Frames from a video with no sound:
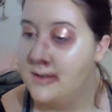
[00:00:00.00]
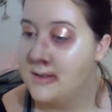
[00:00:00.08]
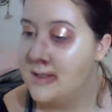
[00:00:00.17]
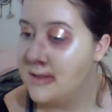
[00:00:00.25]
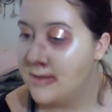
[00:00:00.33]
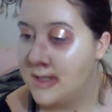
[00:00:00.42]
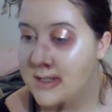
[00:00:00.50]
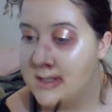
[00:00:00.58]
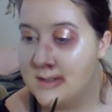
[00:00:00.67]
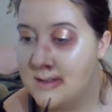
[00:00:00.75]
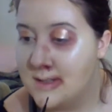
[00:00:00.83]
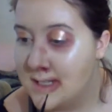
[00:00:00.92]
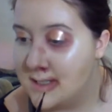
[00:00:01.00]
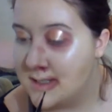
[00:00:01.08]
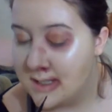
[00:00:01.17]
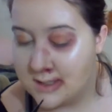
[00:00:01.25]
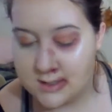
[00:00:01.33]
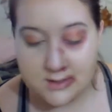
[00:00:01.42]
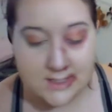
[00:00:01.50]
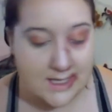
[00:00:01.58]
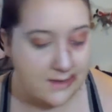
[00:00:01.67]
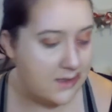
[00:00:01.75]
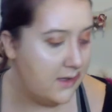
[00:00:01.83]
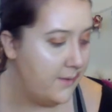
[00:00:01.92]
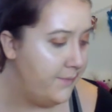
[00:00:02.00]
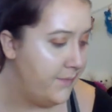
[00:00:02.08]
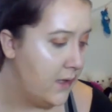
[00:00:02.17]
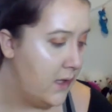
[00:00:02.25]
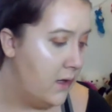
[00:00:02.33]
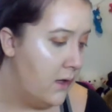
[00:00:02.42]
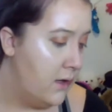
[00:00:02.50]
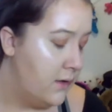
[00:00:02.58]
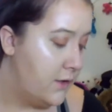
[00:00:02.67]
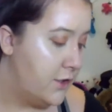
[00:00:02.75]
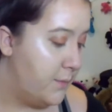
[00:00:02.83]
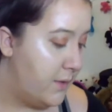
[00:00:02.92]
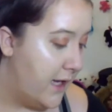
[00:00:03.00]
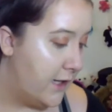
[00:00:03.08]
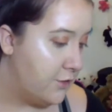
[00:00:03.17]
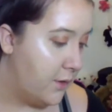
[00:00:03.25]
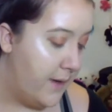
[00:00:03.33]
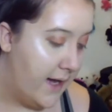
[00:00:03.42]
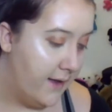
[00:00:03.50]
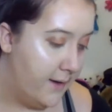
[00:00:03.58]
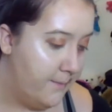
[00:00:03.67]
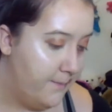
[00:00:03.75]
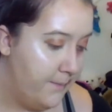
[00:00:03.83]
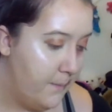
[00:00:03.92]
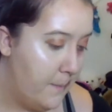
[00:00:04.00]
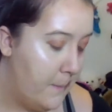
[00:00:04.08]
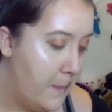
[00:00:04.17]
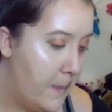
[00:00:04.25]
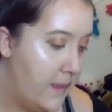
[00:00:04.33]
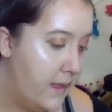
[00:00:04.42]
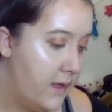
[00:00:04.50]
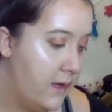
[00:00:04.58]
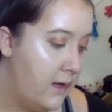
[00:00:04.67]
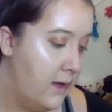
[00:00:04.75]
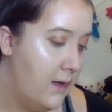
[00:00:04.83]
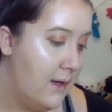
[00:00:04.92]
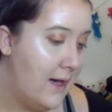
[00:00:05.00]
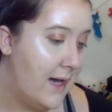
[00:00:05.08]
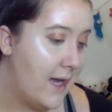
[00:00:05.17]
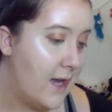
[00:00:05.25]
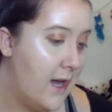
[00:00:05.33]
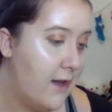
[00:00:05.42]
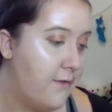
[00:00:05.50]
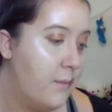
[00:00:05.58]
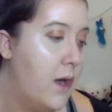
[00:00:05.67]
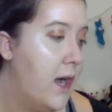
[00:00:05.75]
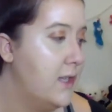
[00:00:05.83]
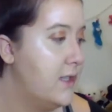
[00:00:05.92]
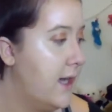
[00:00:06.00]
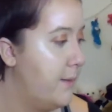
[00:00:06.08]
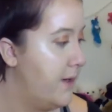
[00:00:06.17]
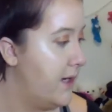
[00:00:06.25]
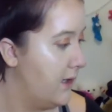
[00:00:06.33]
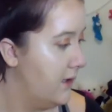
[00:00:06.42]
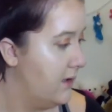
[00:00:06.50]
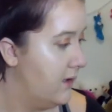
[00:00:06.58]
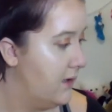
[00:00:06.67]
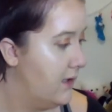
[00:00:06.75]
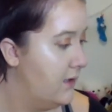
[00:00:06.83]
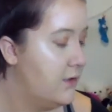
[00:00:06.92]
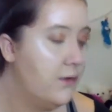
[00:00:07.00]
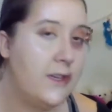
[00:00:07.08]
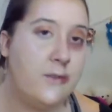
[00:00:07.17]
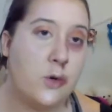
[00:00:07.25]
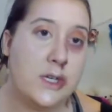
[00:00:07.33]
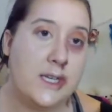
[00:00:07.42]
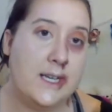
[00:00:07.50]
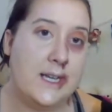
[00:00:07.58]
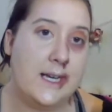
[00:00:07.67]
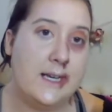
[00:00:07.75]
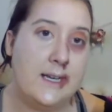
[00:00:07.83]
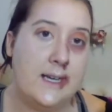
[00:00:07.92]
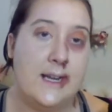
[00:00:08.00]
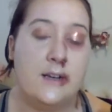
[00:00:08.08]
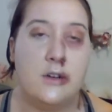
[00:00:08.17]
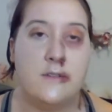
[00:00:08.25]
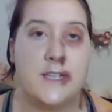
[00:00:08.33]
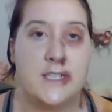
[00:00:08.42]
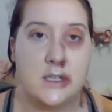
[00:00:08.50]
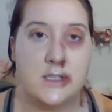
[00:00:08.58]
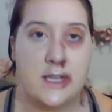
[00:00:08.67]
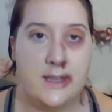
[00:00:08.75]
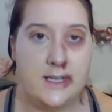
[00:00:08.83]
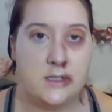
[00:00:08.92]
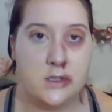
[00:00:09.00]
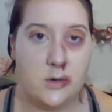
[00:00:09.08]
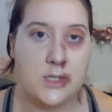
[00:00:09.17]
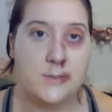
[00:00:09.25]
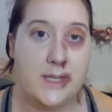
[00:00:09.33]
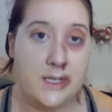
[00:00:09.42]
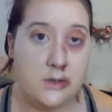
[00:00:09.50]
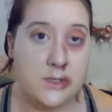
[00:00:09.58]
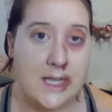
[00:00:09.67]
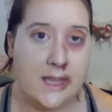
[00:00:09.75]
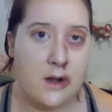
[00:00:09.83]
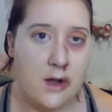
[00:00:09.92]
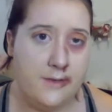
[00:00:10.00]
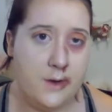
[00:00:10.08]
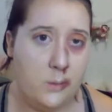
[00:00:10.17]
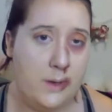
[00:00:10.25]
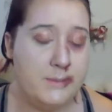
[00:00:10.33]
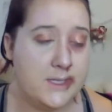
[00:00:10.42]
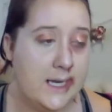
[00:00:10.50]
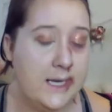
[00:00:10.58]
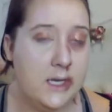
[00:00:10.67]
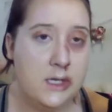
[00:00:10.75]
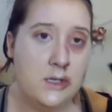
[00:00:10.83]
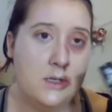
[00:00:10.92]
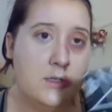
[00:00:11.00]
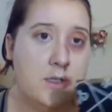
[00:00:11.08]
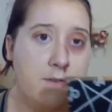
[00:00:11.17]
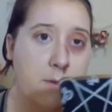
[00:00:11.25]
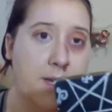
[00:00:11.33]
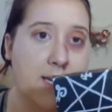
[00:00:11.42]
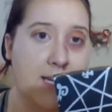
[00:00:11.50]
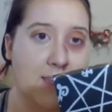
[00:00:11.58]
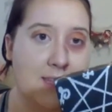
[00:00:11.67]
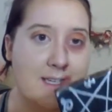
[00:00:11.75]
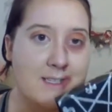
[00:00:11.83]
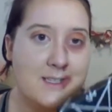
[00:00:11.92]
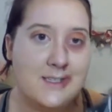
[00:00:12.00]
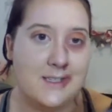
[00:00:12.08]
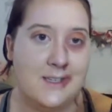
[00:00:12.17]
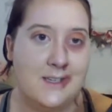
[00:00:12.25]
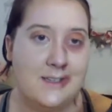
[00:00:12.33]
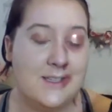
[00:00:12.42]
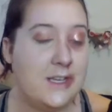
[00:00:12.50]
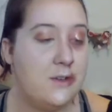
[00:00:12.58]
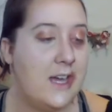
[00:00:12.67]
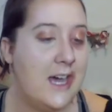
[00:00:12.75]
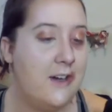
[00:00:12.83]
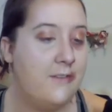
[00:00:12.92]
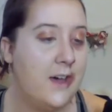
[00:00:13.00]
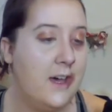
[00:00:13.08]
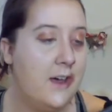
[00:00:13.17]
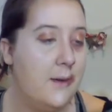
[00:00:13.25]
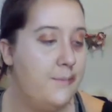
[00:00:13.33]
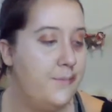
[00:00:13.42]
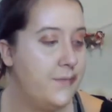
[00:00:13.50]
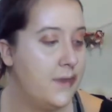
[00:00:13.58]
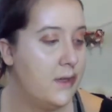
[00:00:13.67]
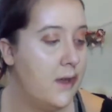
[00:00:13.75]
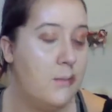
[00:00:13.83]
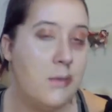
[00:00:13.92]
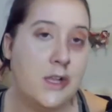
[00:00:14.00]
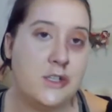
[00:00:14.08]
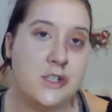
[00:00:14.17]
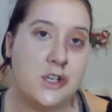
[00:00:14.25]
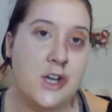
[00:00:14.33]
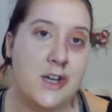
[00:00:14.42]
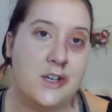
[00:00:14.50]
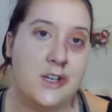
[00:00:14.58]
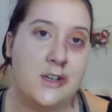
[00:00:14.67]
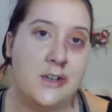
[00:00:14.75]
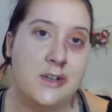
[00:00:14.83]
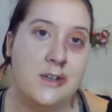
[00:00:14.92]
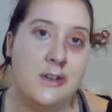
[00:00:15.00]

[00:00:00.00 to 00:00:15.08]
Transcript: these are really nice things to use. And the Supernatural palette I got from Hot Topic. It's only $14.90, and I don't know if they still sell it in stores, but they do sell it on their website. So if you want to get this, they do have a Monster Hunter